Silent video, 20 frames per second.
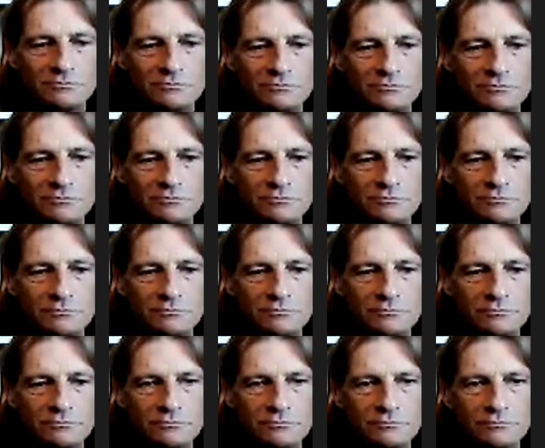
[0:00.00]

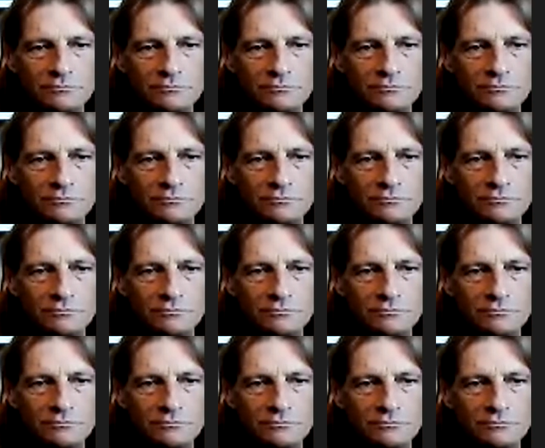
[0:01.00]

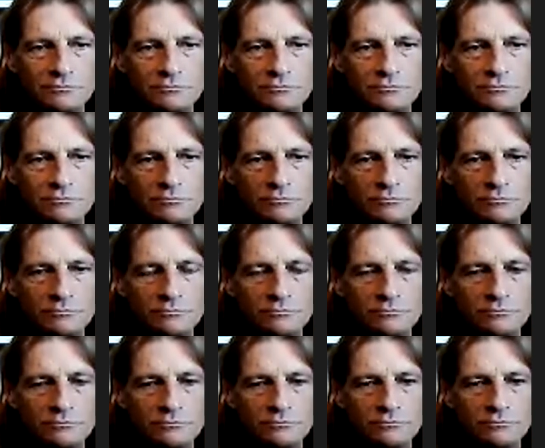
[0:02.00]

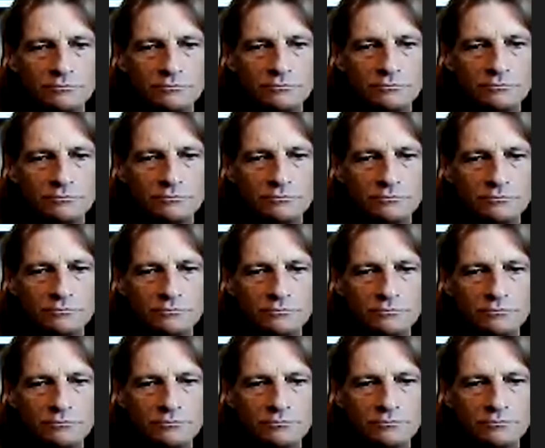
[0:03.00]

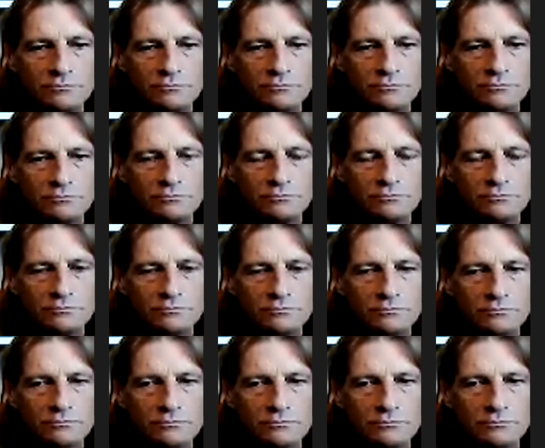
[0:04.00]

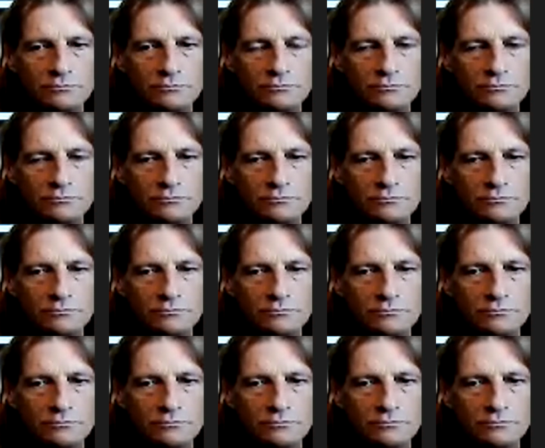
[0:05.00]

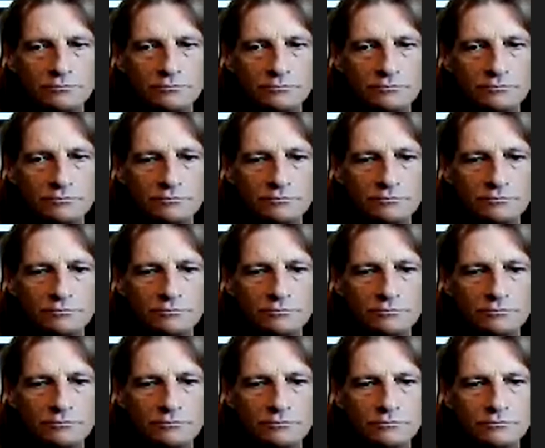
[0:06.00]

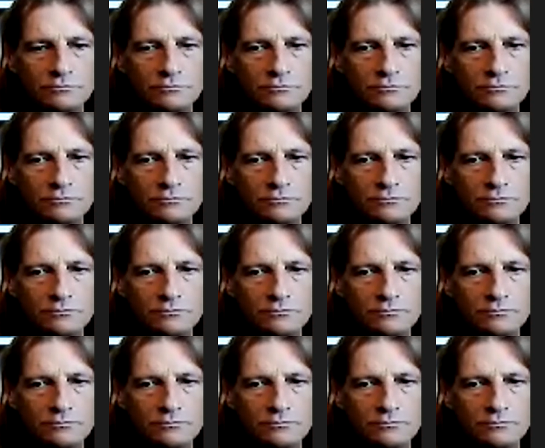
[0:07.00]
(not speaking)